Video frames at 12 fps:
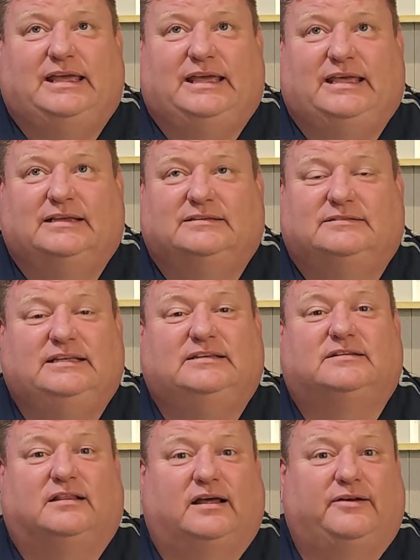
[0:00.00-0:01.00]
is the
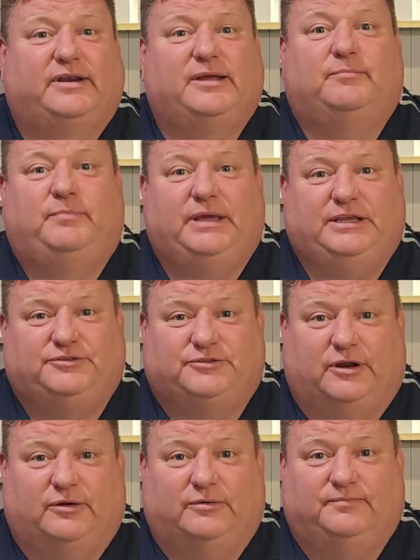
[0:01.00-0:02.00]
Solarium
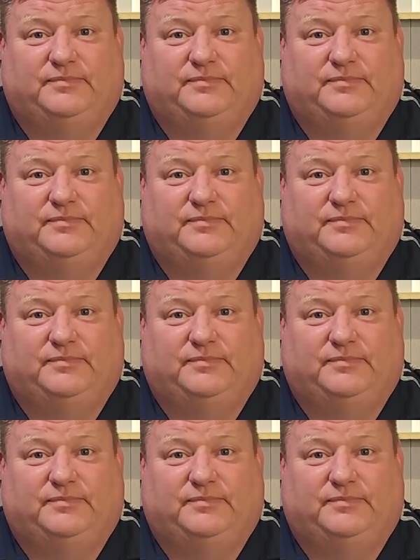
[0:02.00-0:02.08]
Bistro.